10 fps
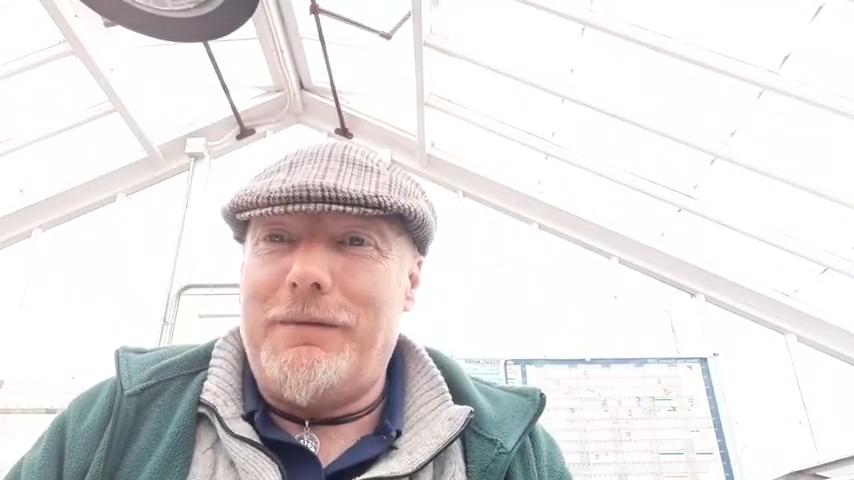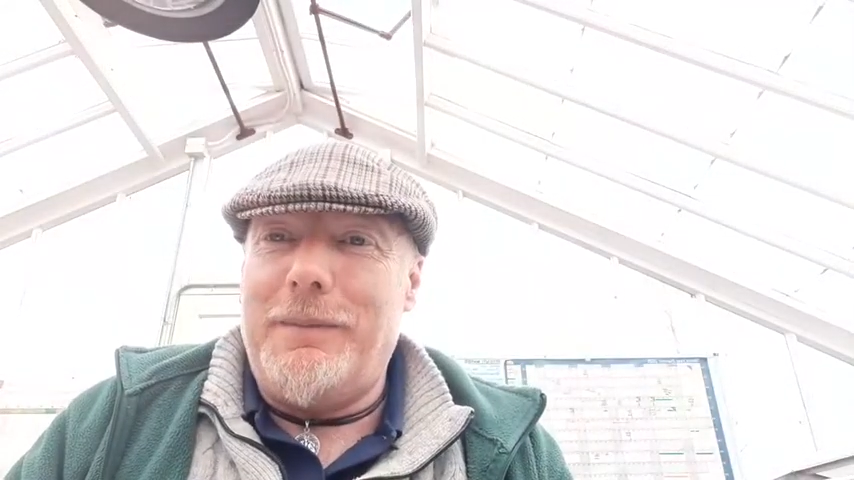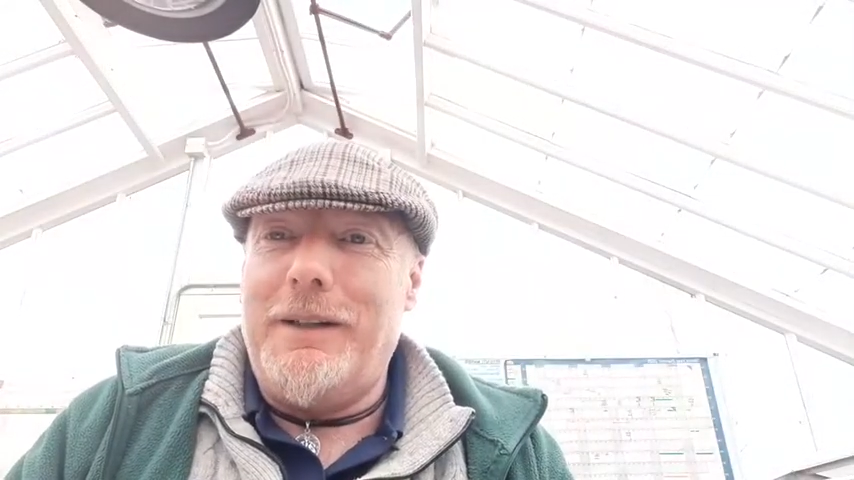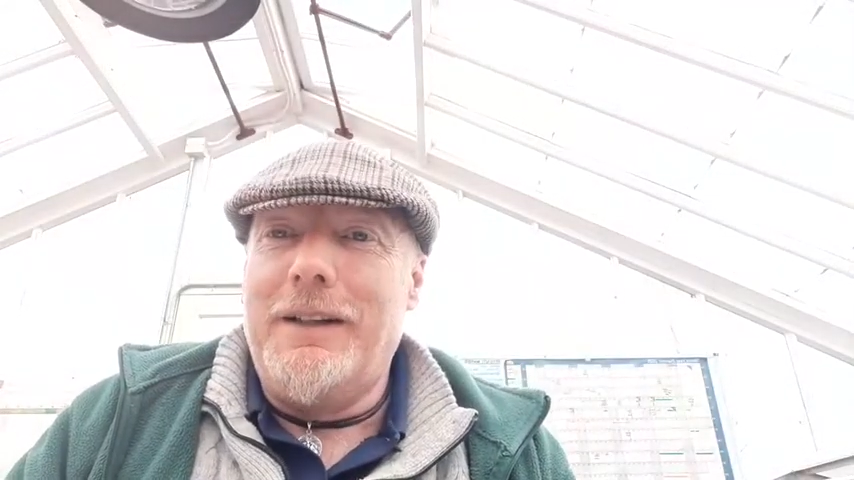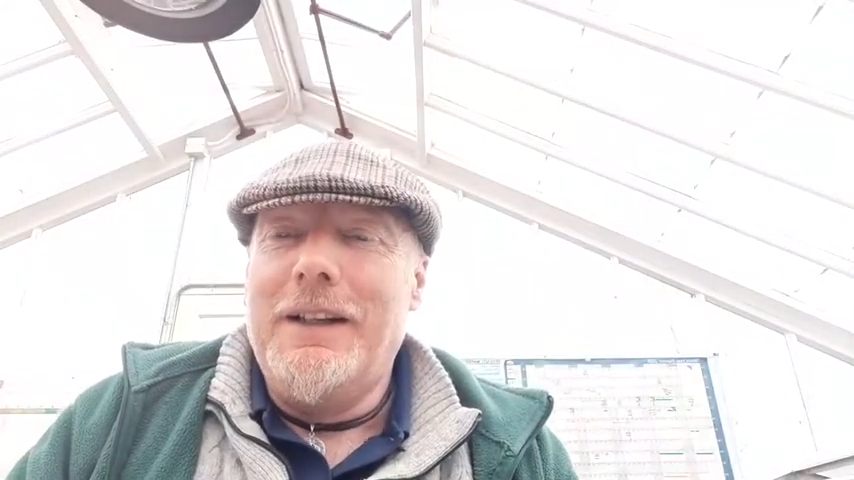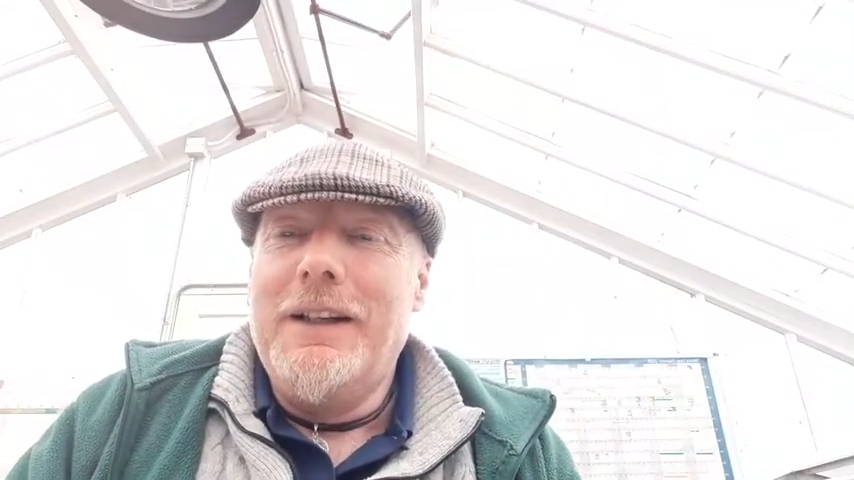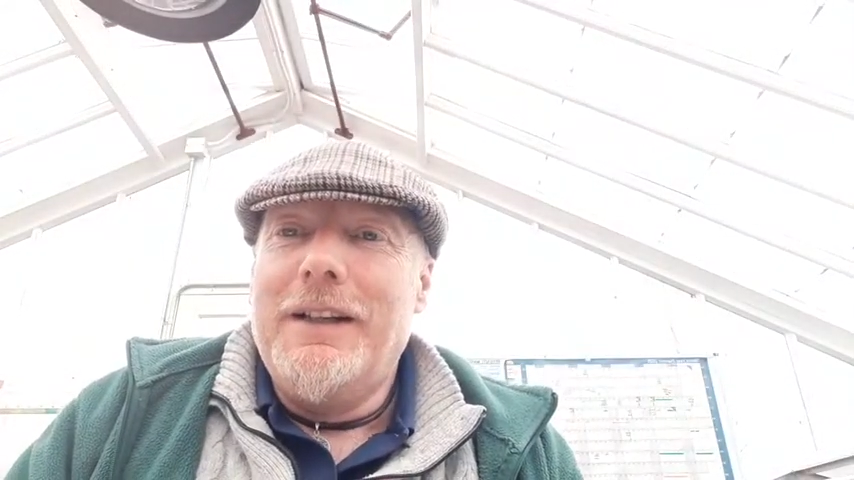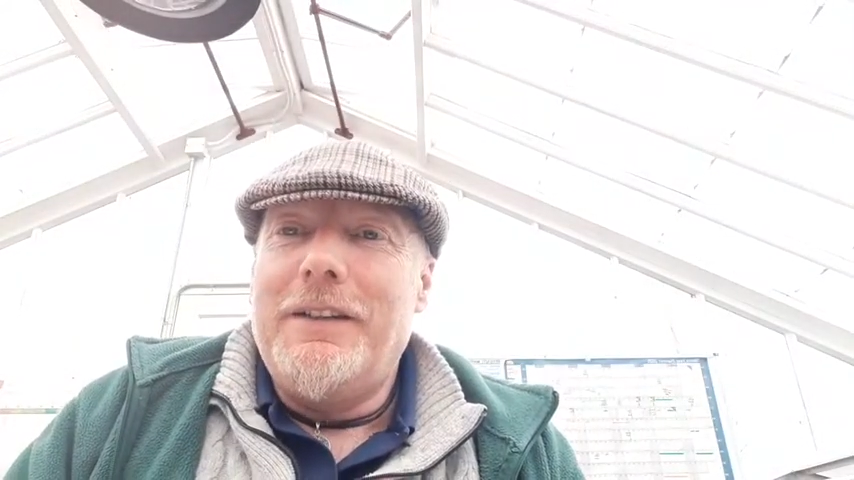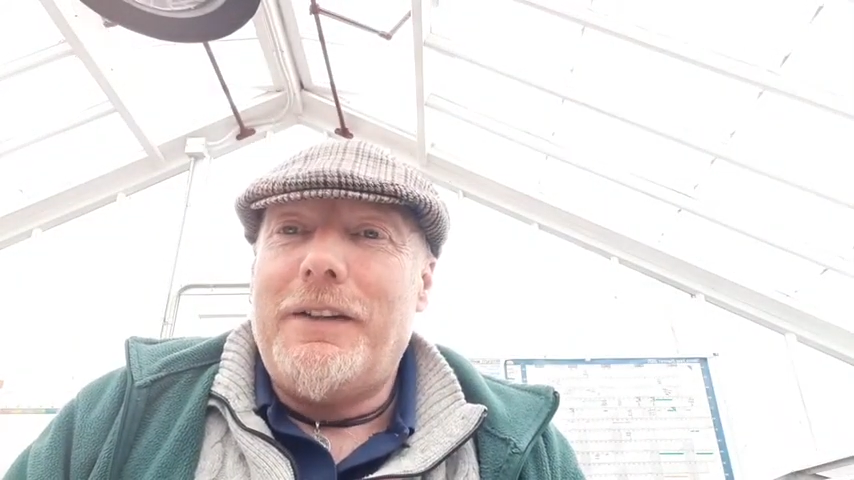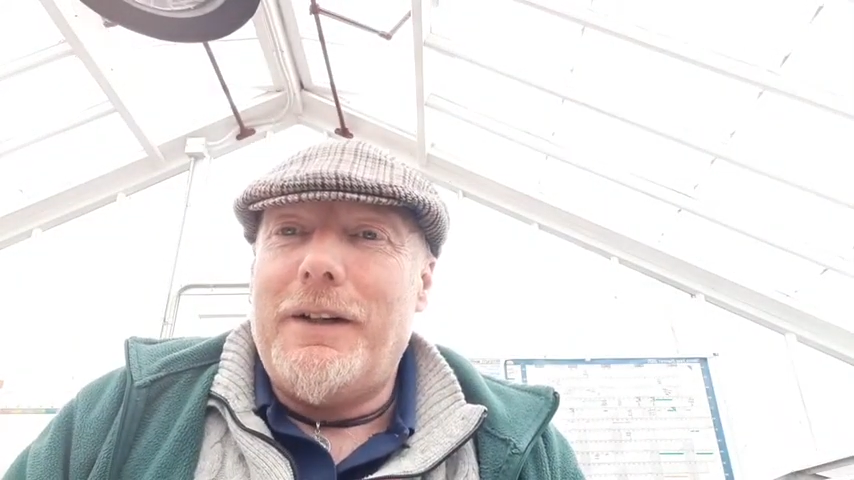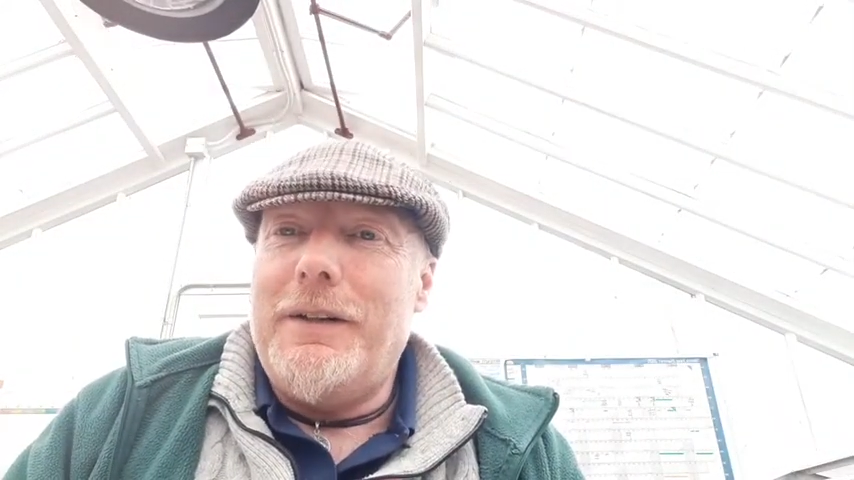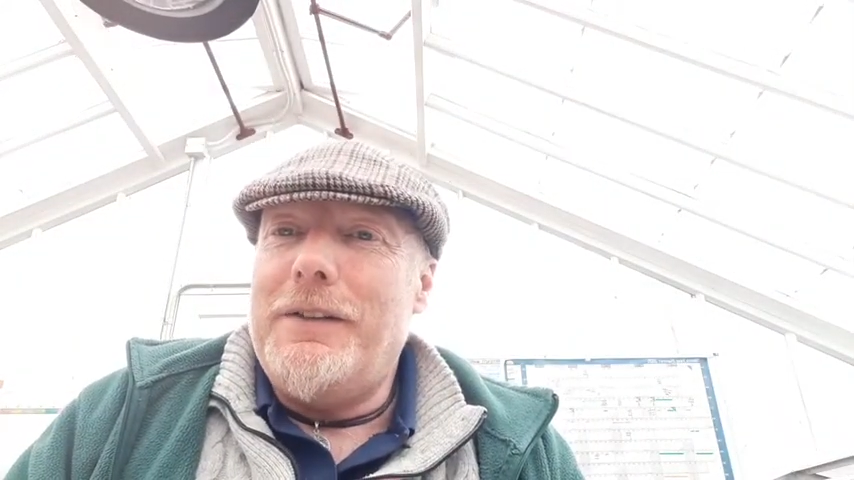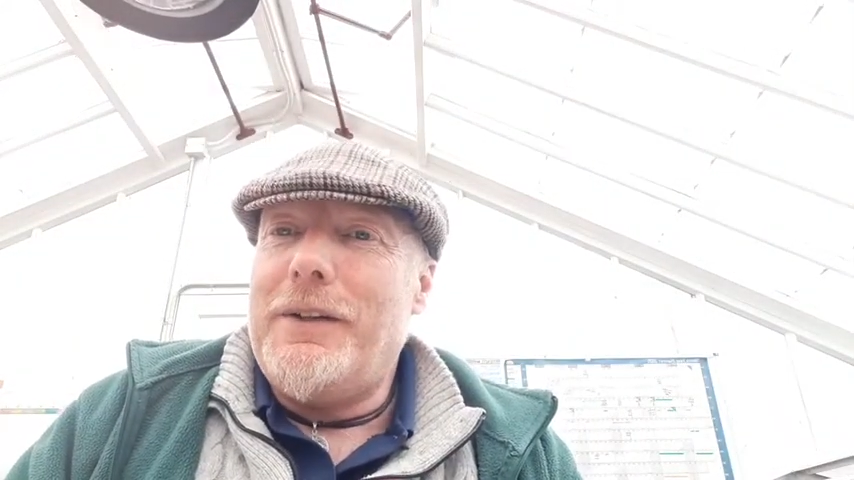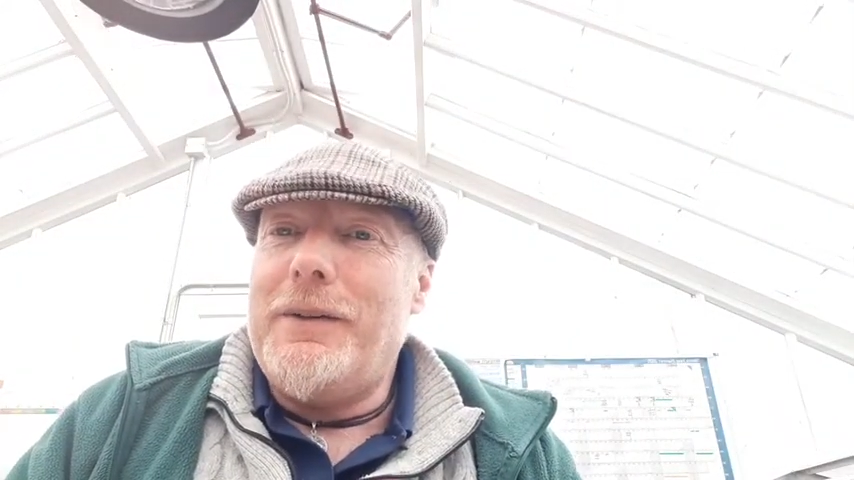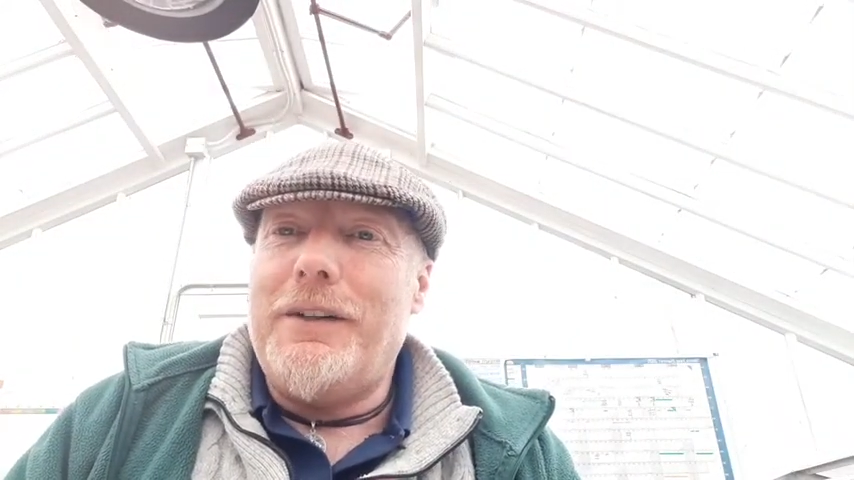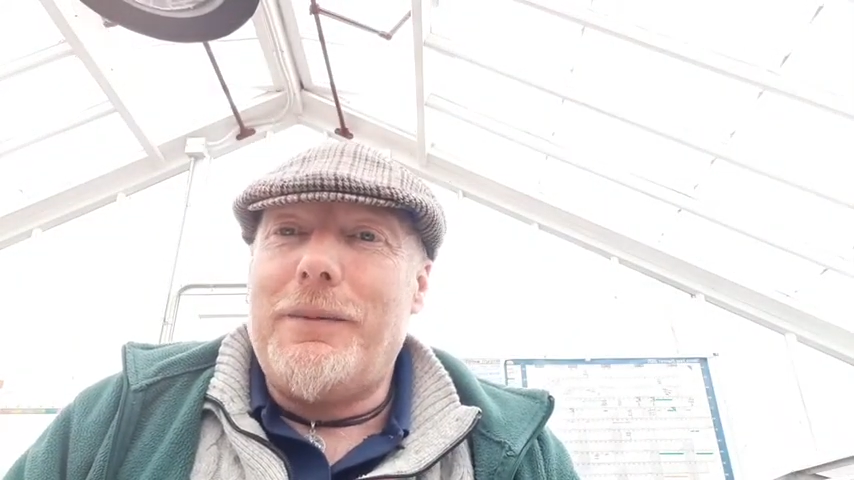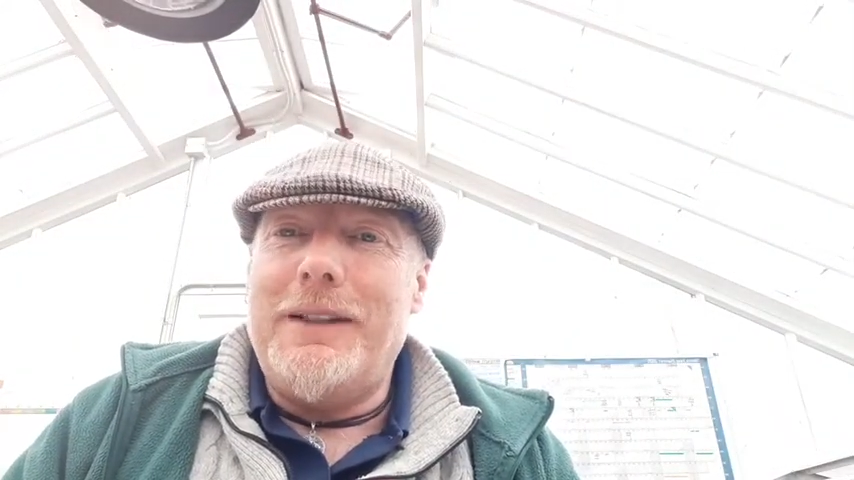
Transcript: So until next week, take